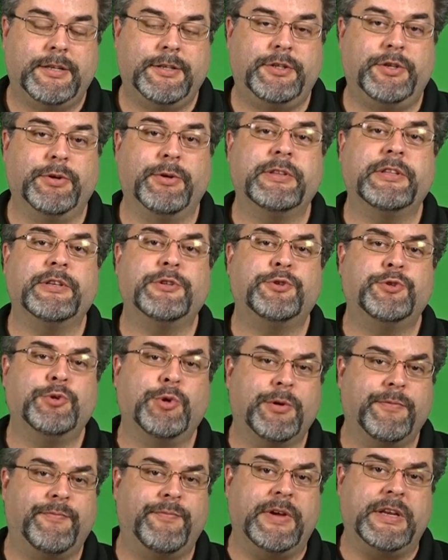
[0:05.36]
During this
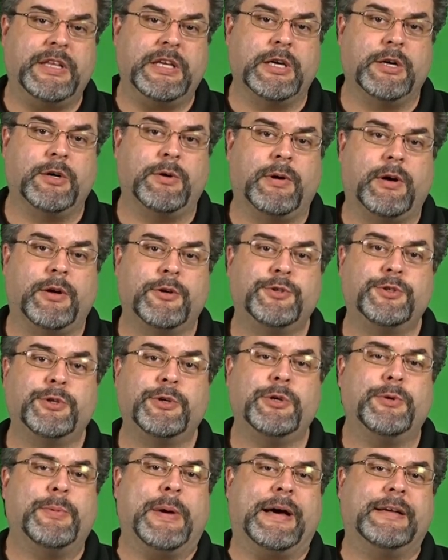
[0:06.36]
short video, I'll show
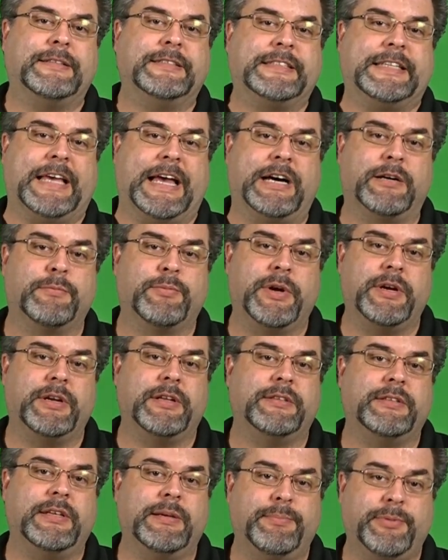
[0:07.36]
you how to calibrate a
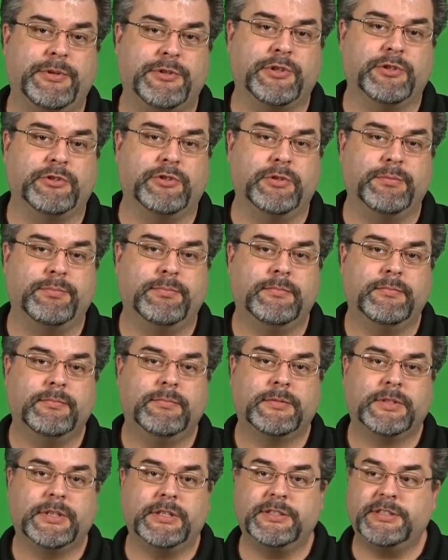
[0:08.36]
temperature loop
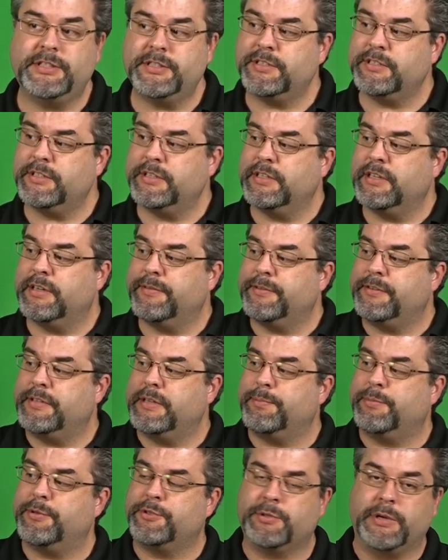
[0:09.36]
consisting of a
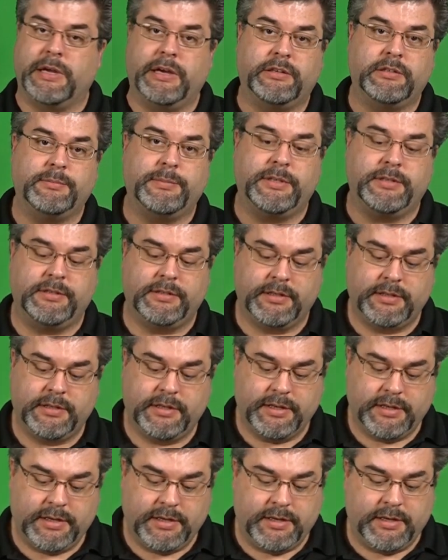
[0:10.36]
temperature element
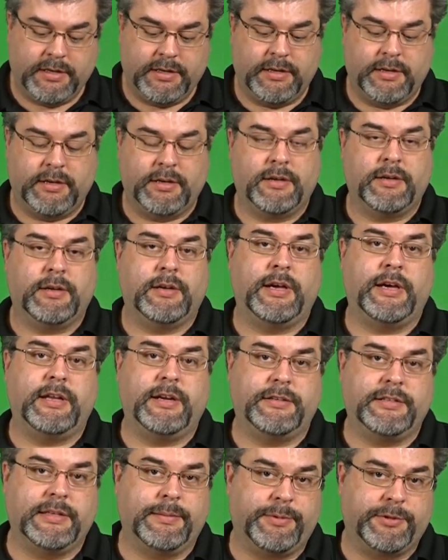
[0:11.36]
and
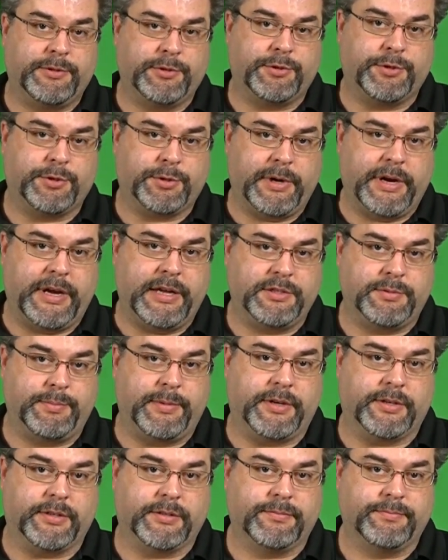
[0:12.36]
a temperature
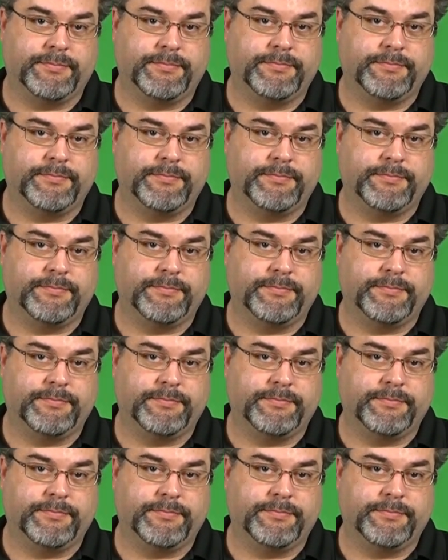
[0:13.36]
transmitter.